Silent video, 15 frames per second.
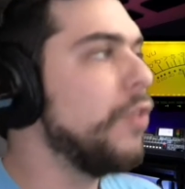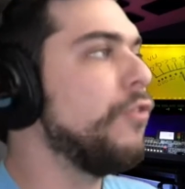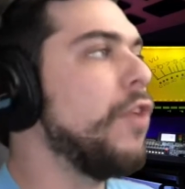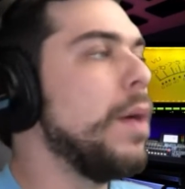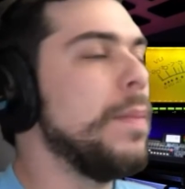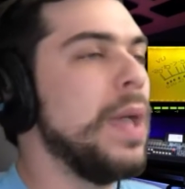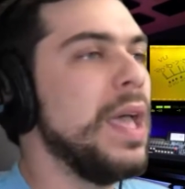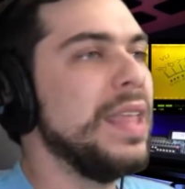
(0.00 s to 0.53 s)

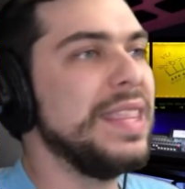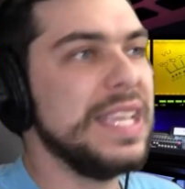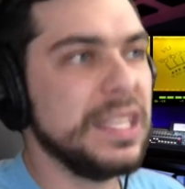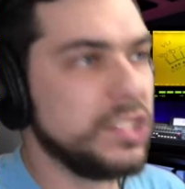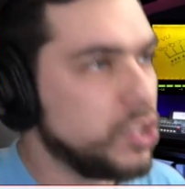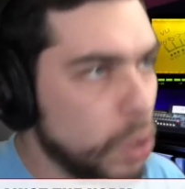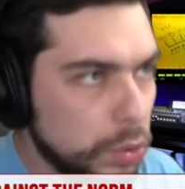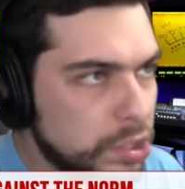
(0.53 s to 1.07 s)
from the
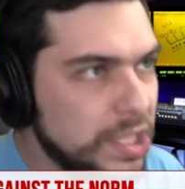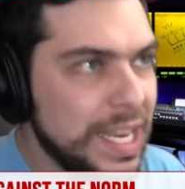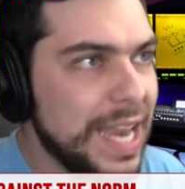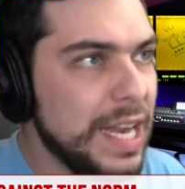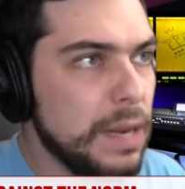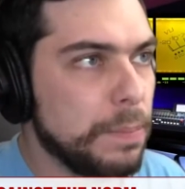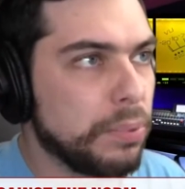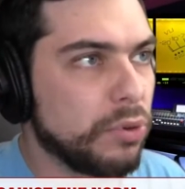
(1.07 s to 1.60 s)

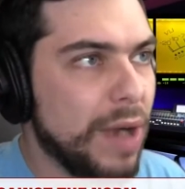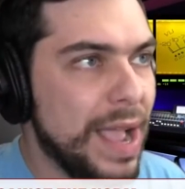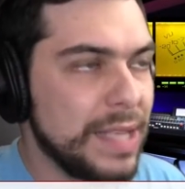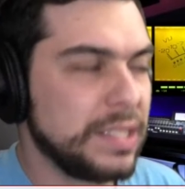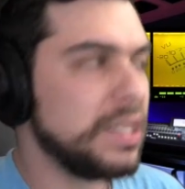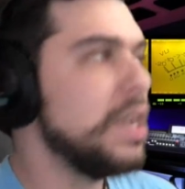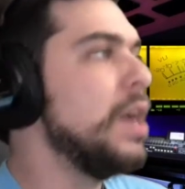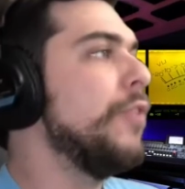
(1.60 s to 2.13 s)
Associated
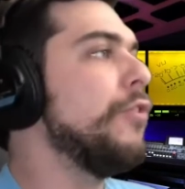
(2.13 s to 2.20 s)
Press,